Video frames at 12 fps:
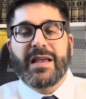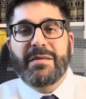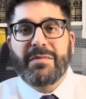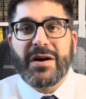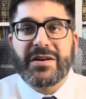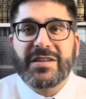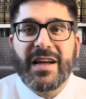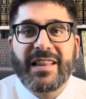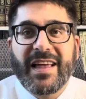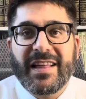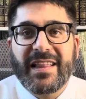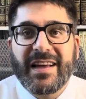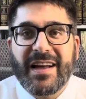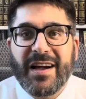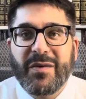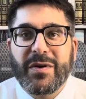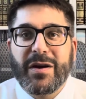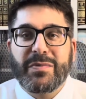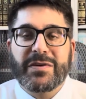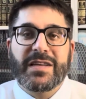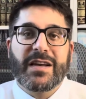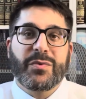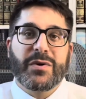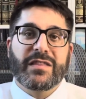Parashat Lech Lecha, we are
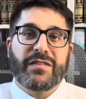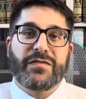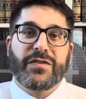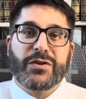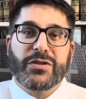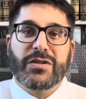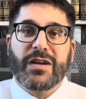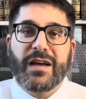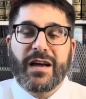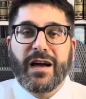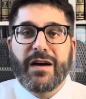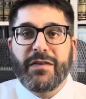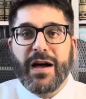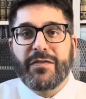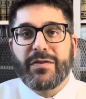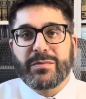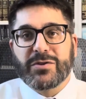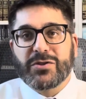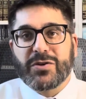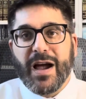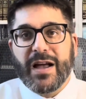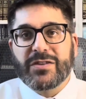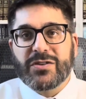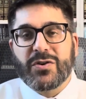presented with the first of Avram's
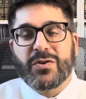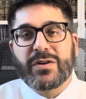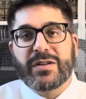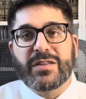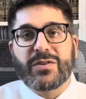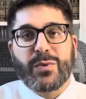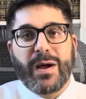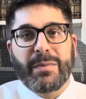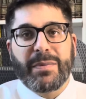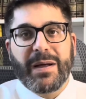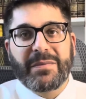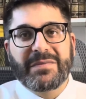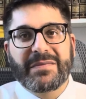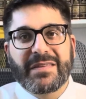trials according to the Rambam.